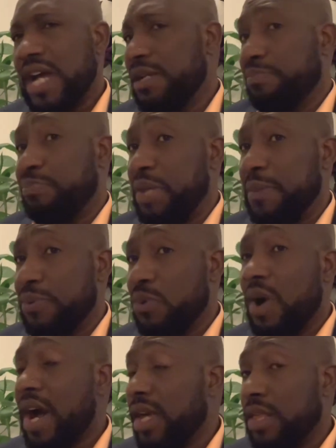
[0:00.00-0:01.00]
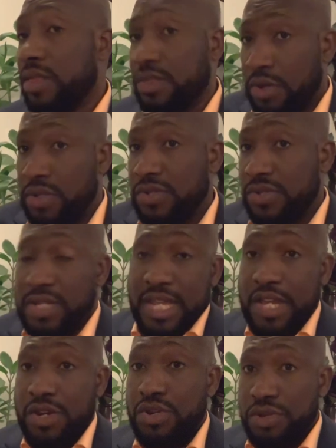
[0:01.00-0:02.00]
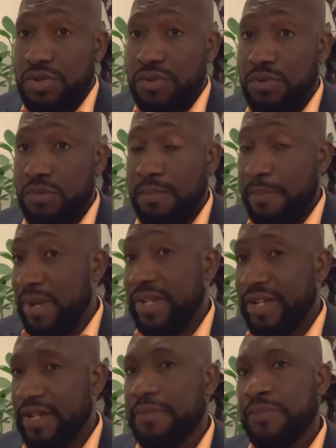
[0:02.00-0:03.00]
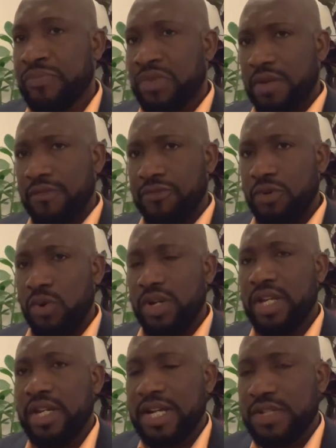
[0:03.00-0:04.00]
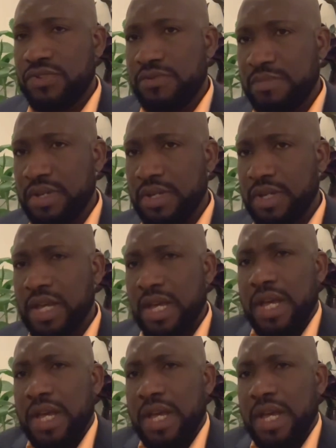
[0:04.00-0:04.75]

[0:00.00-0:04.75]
and people I thought they knew better forwarded that to me.